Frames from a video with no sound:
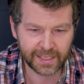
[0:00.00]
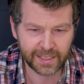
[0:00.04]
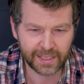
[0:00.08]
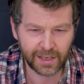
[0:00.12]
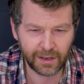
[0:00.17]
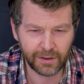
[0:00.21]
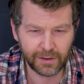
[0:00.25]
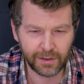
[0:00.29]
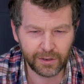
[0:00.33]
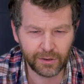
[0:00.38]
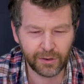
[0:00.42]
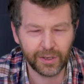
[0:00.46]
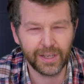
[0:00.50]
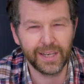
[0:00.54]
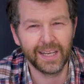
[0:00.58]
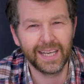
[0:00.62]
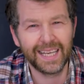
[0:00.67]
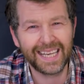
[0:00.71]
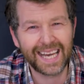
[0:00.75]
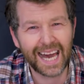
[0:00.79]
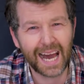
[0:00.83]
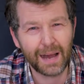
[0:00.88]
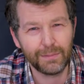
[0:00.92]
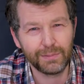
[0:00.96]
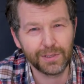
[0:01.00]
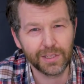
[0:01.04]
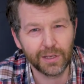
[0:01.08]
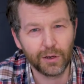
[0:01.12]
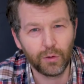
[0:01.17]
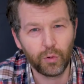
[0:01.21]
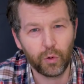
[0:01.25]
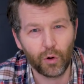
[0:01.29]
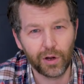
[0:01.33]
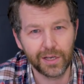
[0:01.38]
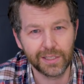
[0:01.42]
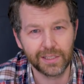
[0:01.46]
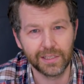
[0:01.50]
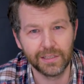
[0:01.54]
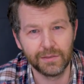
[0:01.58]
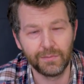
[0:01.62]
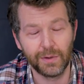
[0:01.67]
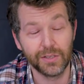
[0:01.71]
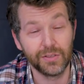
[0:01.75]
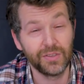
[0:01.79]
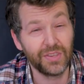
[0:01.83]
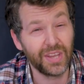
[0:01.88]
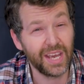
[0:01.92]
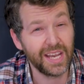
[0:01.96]
so you're not going to capture quite as
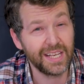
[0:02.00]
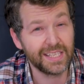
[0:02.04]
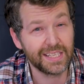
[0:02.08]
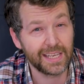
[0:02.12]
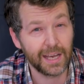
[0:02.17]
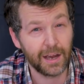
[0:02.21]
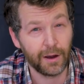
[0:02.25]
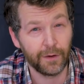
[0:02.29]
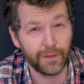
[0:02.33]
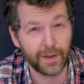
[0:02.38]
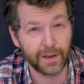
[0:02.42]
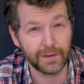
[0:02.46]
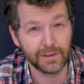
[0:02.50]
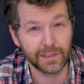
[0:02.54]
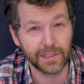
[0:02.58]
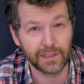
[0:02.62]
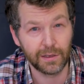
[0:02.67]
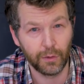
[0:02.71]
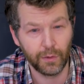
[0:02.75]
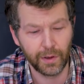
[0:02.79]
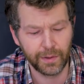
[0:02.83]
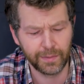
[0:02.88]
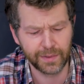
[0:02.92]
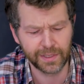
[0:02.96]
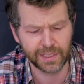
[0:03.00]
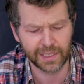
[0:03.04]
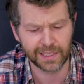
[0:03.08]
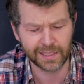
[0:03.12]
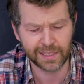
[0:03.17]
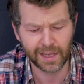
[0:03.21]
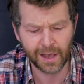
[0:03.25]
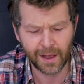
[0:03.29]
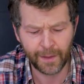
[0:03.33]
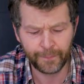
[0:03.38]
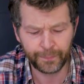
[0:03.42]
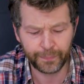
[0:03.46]
much detail of those still images,